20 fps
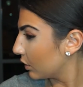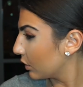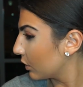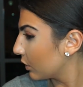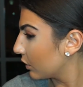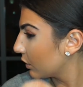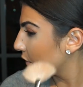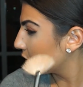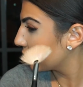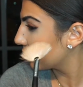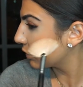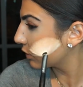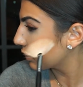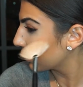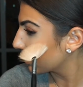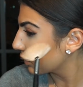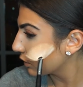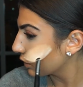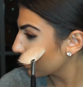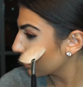Give
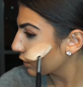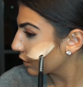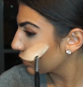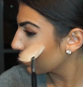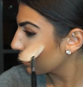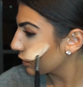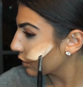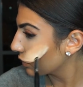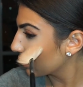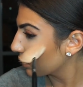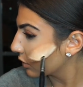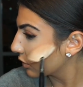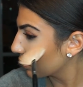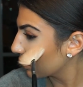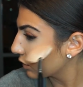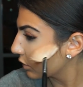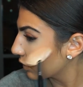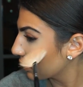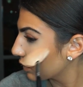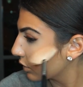it to
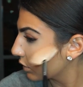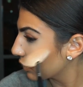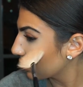me.